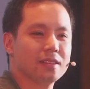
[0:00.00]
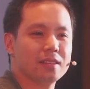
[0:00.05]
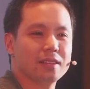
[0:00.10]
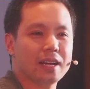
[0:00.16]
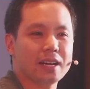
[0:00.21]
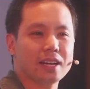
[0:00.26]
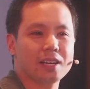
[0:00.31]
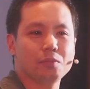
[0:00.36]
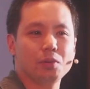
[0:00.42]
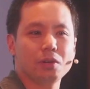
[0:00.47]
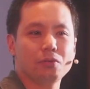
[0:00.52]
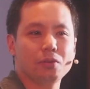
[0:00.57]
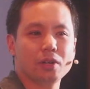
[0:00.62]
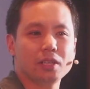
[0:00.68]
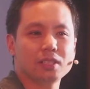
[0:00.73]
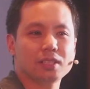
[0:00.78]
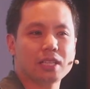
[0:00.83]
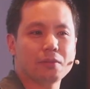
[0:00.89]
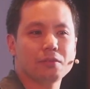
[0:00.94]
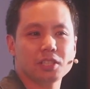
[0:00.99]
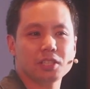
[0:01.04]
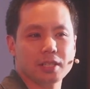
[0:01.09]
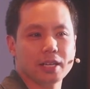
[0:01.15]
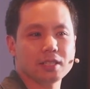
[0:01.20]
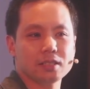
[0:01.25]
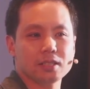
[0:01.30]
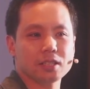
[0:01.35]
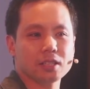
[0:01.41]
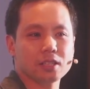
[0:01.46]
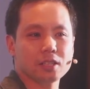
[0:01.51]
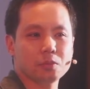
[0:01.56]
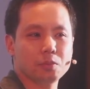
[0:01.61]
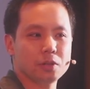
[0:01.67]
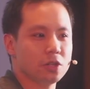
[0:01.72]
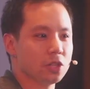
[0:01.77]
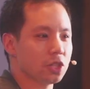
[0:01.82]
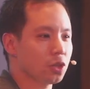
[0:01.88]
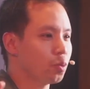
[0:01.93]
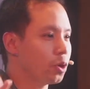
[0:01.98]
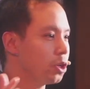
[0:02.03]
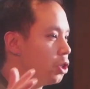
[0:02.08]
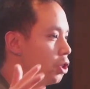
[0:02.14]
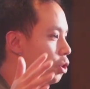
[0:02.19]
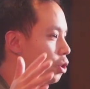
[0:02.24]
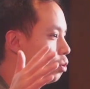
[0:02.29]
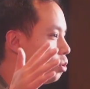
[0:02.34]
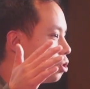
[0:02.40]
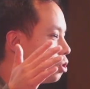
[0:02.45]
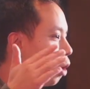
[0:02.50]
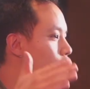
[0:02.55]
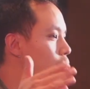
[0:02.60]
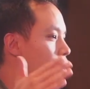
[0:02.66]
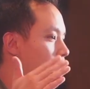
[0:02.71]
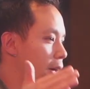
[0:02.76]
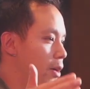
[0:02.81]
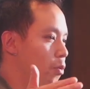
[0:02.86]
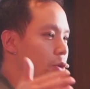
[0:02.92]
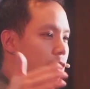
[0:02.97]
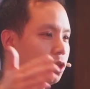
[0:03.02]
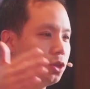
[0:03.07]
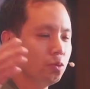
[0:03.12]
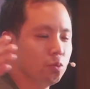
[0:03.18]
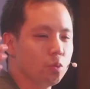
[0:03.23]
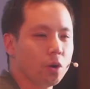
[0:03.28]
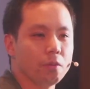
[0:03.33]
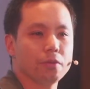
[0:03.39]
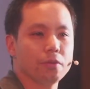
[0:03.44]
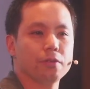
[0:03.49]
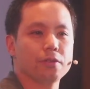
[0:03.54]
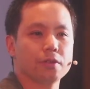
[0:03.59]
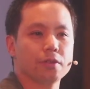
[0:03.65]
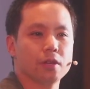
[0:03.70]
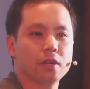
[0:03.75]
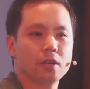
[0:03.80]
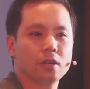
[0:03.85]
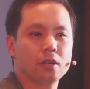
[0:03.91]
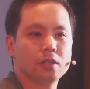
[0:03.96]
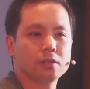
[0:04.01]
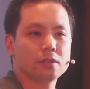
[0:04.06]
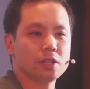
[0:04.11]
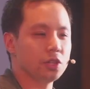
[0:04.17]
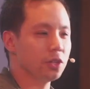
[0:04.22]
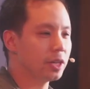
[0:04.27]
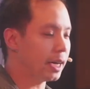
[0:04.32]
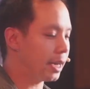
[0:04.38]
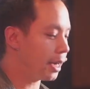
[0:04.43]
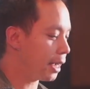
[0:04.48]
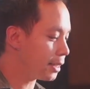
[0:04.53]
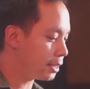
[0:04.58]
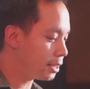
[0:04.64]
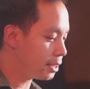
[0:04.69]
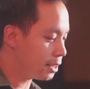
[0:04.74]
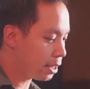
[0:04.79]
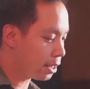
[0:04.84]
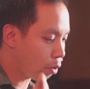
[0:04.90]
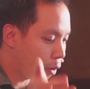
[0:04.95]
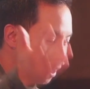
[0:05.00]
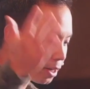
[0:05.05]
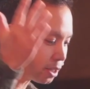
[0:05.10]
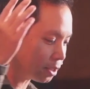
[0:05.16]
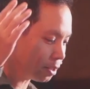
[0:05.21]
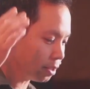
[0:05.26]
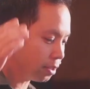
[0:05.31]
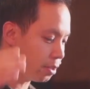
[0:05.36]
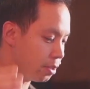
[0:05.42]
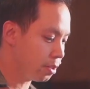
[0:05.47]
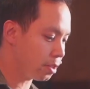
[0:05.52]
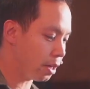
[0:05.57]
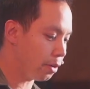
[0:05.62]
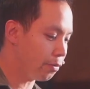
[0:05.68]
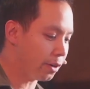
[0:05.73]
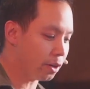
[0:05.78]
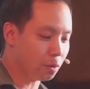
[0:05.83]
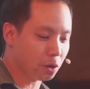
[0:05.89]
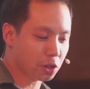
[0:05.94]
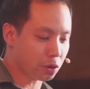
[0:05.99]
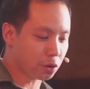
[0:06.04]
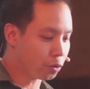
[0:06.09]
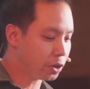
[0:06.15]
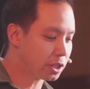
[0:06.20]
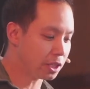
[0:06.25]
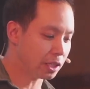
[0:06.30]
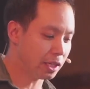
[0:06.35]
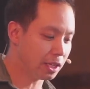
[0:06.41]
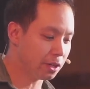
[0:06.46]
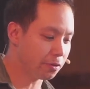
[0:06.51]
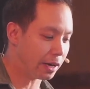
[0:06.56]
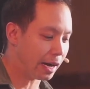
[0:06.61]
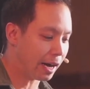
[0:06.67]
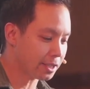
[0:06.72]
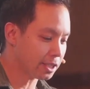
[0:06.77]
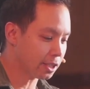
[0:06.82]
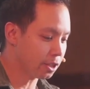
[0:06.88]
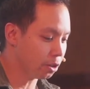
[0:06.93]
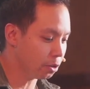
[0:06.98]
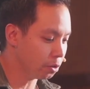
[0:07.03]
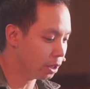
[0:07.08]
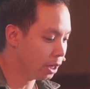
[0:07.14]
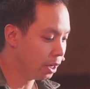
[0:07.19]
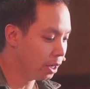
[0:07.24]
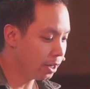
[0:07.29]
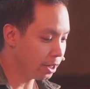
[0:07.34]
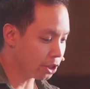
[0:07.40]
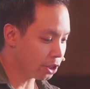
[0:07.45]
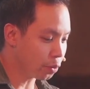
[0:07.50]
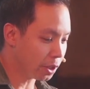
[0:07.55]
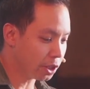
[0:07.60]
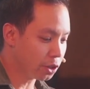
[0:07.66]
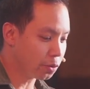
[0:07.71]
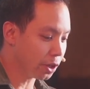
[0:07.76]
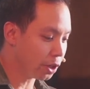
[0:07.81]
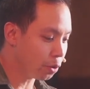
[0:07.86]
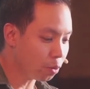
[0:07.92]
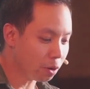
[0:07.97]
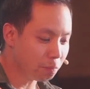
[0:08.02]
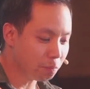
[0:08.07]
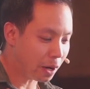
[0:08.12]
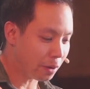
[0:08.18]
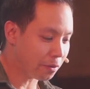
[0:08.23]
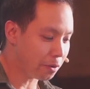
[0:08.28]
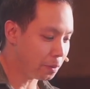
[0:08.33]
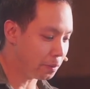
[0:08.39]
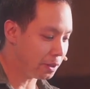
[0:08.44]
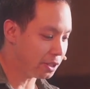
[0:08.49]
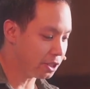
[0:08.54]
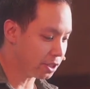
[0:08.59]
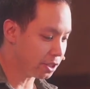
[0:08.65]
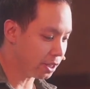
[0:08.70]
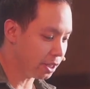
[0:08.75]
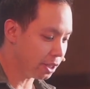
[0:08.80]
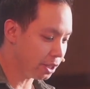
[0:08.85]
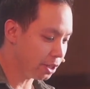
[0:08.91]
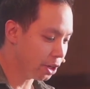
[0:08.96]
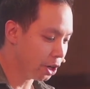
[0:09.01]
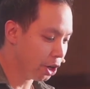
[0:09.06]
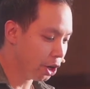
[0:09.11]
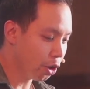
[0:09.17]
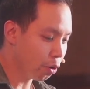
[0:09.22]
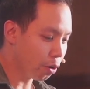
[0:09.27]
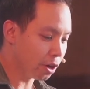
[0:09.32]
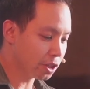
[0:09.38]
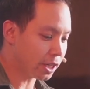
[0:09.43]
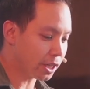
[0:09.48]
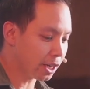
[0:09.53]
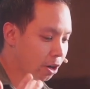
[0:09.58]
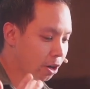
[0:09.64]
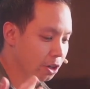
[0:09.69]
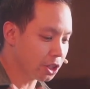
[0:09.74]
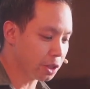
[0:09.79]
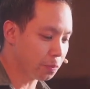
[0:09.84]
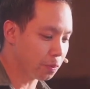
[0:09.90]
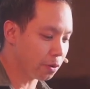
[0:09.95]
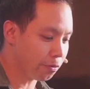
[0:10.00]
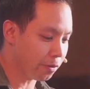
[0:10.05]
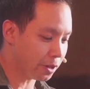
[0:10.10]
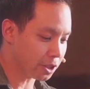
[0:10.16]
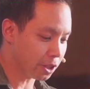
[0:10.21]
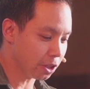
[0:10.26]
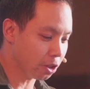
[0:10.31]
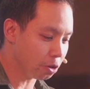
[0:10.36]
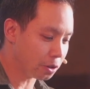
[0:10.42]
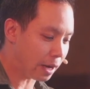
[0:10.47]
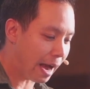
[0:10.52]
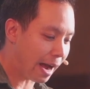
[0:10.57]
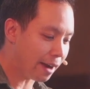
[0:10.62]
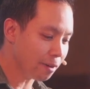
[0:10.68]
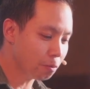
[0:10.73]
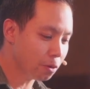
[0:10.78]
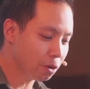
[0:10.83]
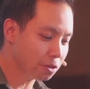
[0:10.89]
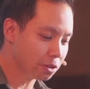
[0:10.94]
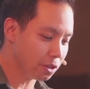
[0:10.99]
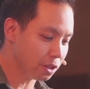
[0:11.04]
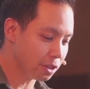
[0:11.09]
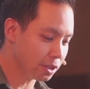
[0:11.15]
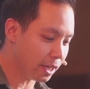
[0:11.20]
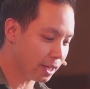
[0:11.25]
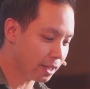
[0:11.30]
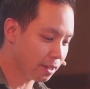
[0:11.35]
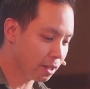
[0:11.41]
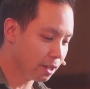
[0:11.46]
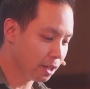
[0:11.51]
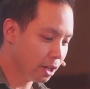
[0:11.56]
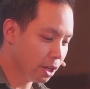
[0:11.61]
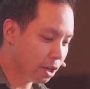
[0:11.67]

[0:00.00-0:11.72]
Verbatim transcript: that can be really devastating, because when you don't get what you want, then you get an identity crisis. I think most recently of an article in twenty twenty-one by the B B C, where a psychology professor called Ann Wilson said,